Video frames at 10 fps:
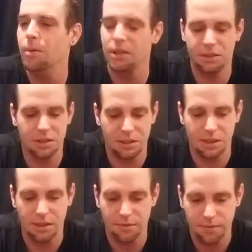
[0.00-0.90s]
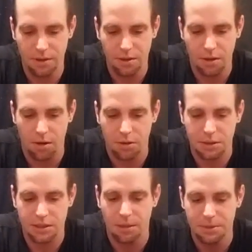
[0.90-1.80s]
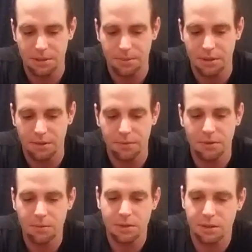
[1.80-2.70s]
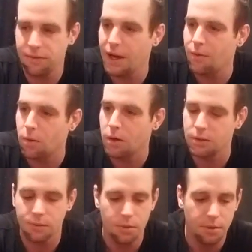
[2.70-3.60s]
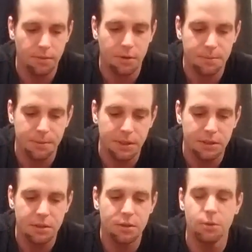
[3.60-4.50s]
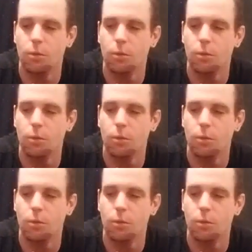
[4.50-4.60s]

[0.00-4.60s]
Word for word: but let's just see if uh, the cards can tell me something different. What's the Five of Wands for, Universe, please? Two